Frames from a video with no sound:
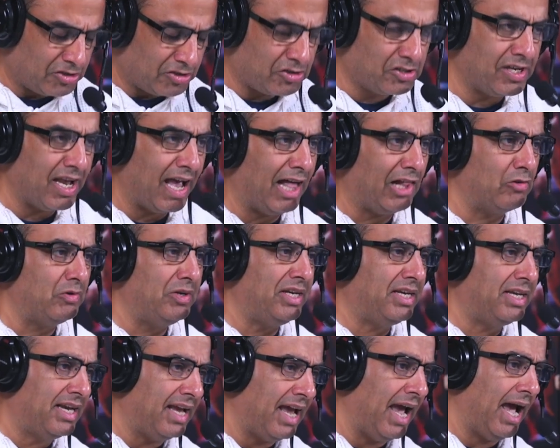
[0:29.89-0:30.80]
The
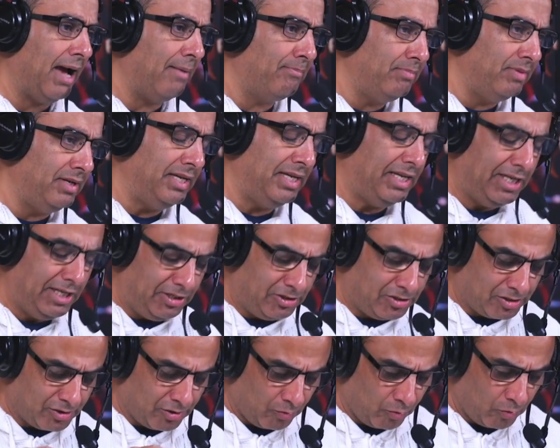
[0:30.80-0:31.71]
salary cap
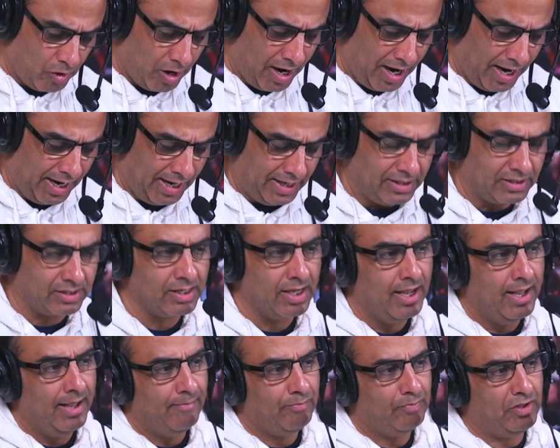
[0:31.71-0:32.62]
needs to
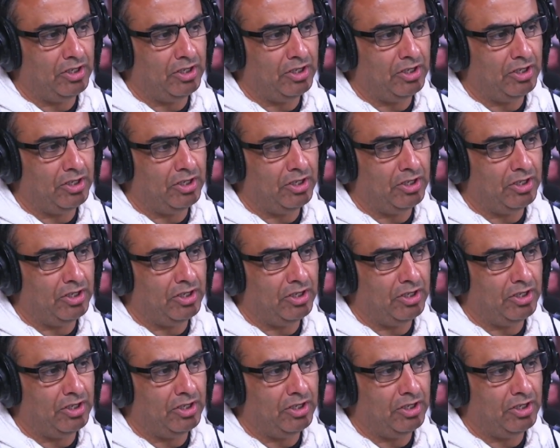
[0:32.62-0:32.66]
rise.